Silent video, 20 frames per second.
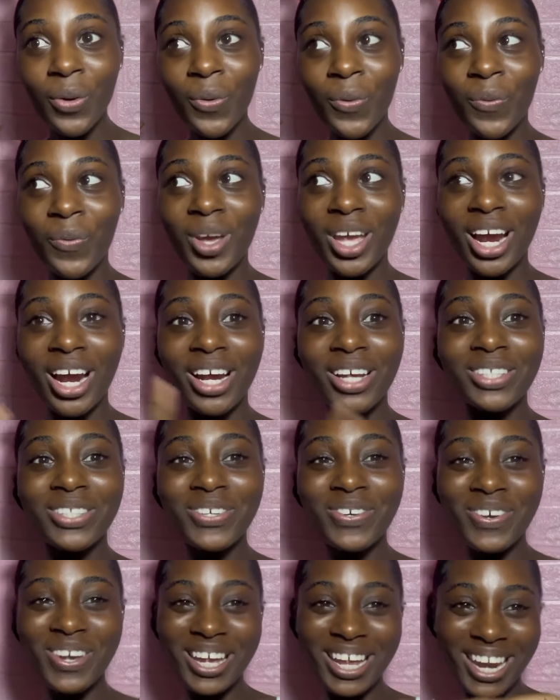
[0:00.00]
we are
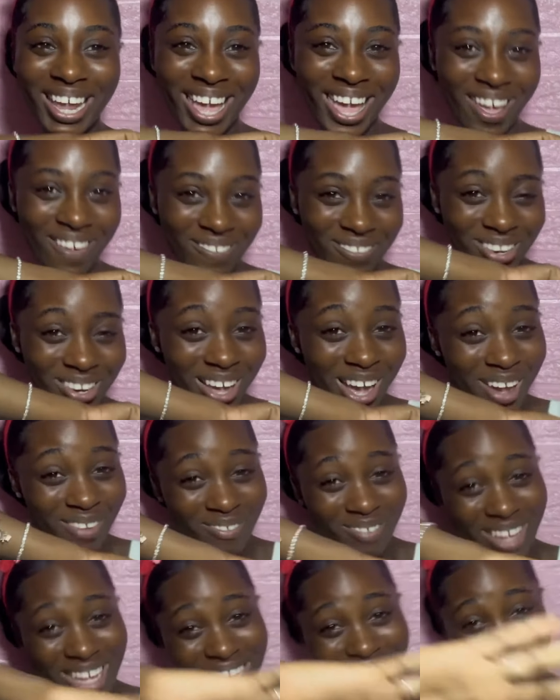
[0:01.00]
doing a
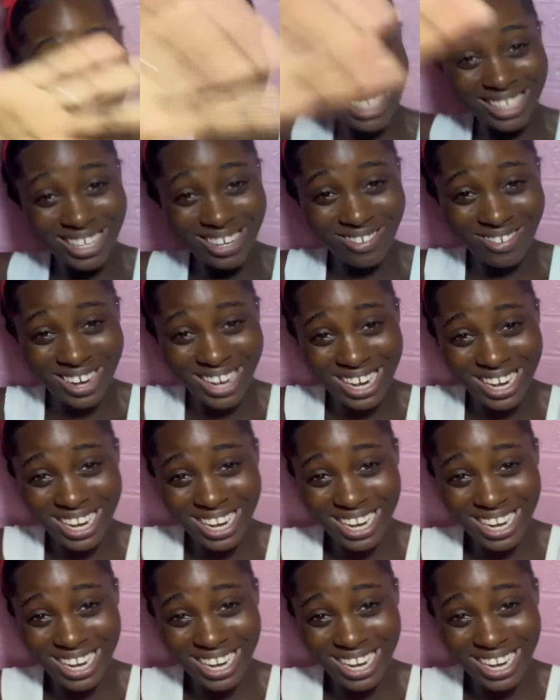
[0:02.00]
vlogmas series.